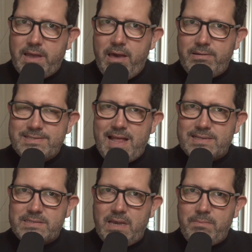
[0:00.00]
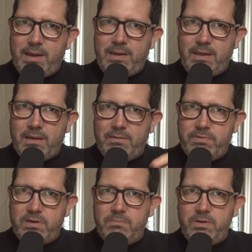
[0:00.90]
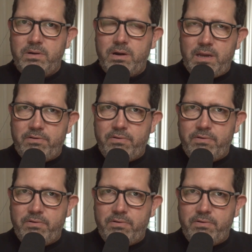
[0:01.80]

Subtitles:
How does that same idea of community